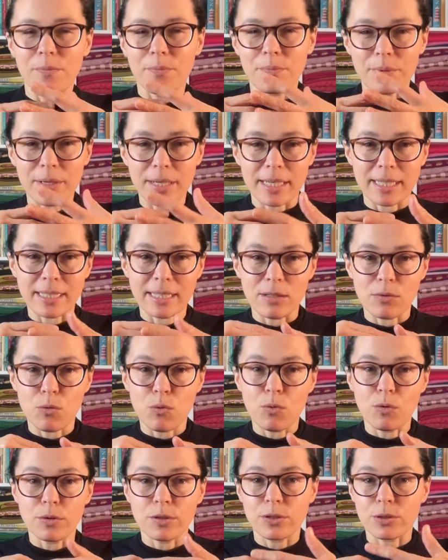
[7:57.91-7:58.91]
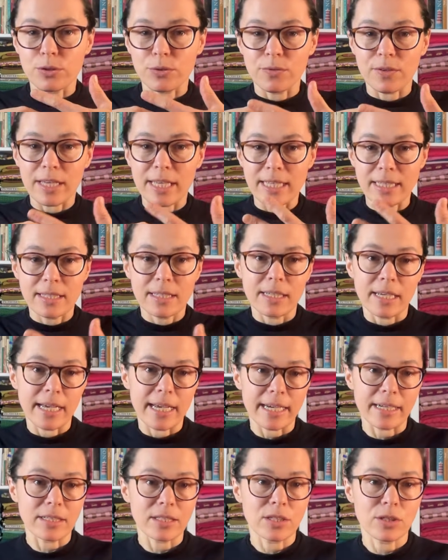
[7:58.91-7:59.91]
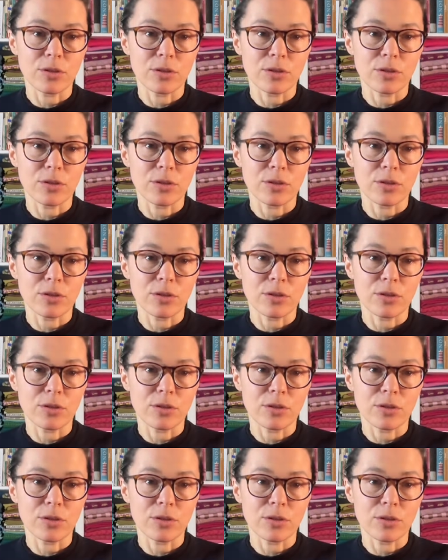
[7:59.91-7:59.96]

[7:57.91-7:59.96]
because it all sort of interacts